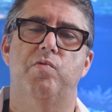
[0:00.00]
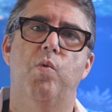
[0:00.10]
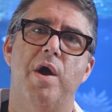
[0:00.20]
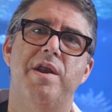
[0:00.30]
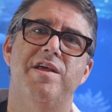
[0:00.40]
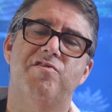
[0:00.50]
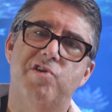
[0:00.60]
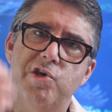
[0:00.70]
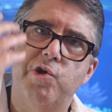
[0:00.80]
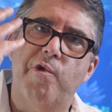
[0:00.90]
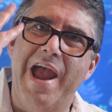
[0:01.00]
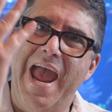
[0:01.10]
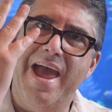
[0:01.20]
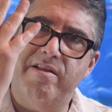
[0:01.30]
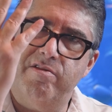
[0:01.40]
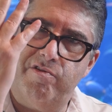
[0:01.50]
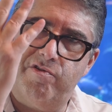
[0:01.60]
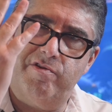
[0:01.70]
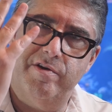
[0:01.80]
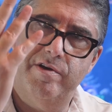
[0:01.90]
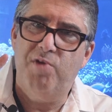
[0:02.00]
One is your hands.